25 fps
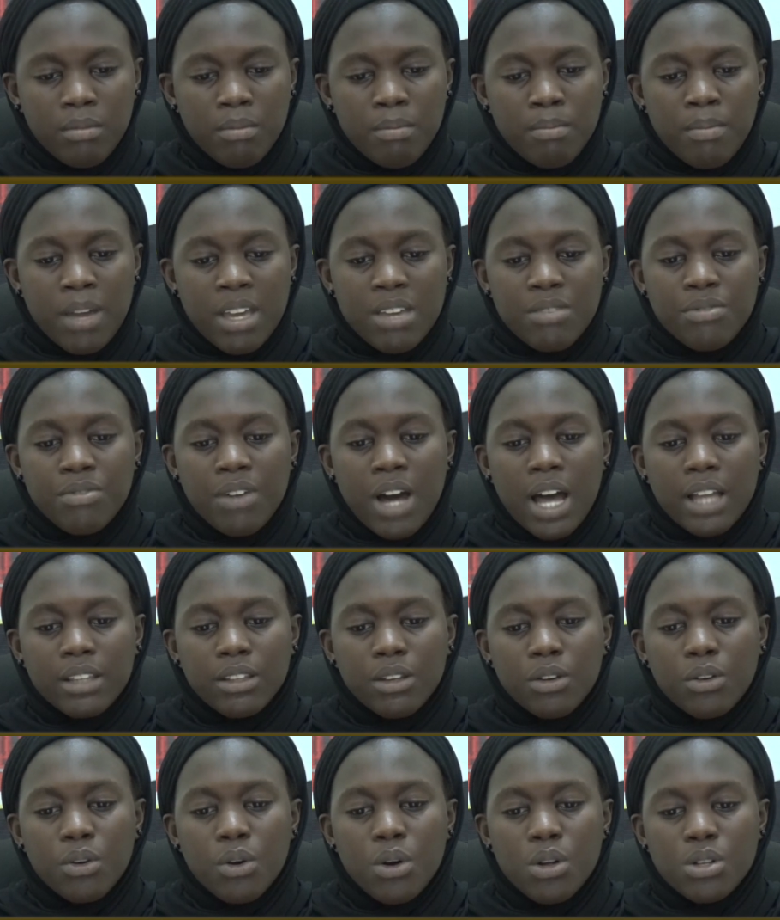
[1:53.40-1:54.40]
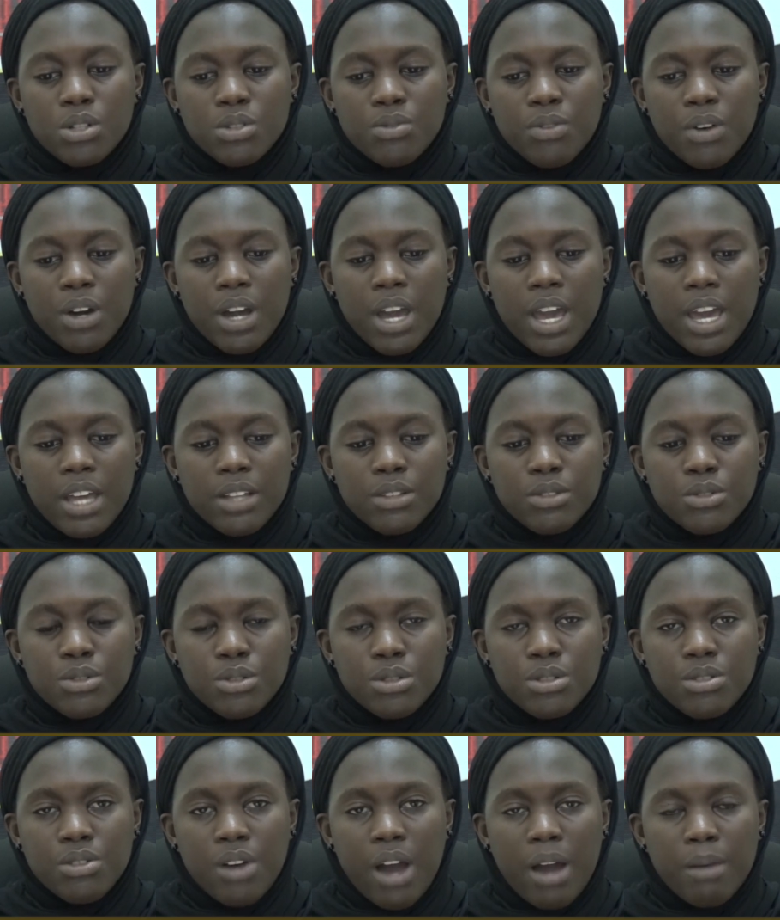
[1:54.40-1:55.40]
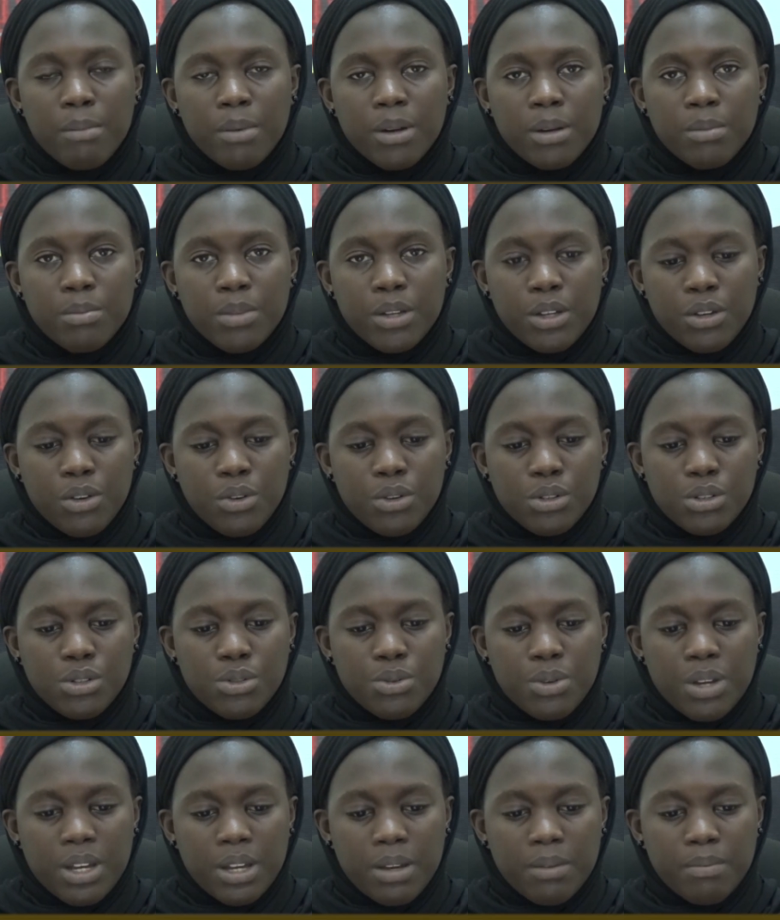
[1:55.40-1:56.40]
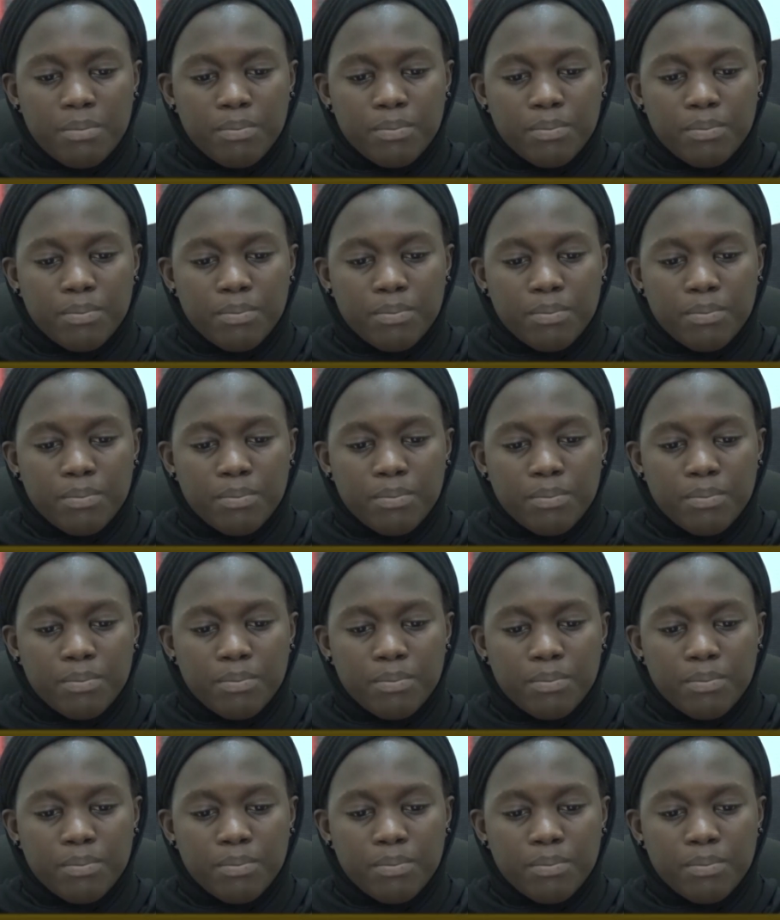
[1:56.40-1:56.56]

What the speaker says: Maifati calls for end to tribal bigotry.